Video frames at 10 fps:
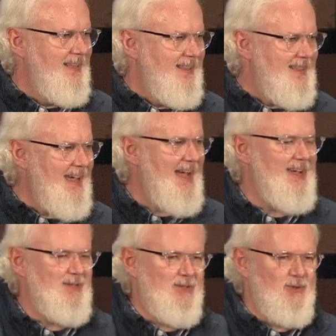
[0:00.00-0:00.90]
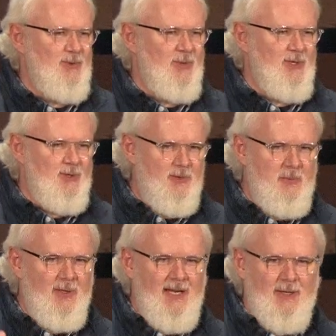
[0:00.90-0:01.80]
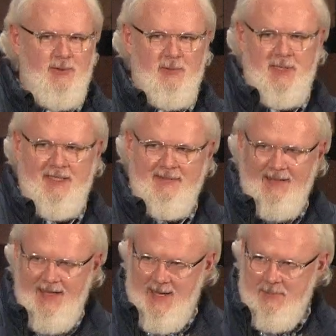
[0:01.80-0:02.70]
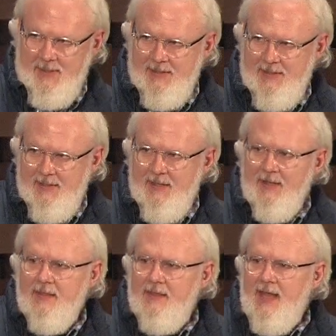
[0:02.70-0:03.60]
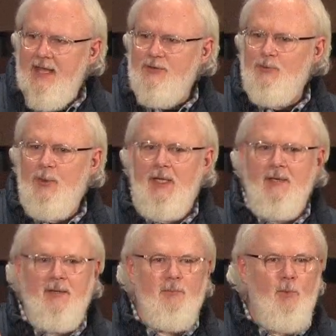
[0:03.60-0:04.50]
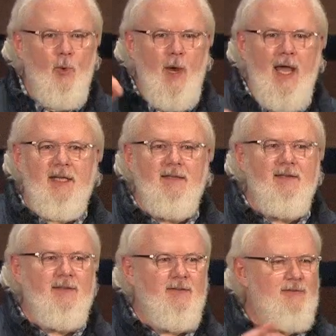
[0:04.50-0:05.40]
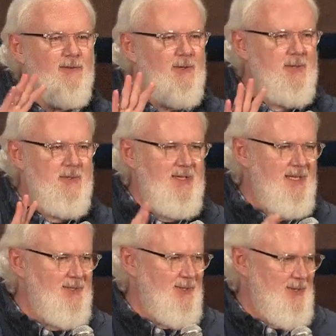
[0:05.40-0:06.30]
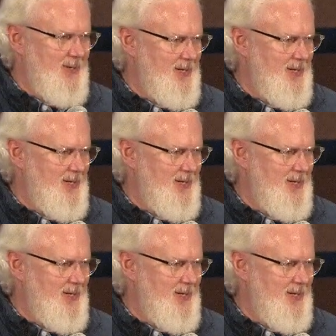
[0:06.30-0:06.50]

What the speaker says: that's when the supernatural begins to happen. That's when miraculous circumstances start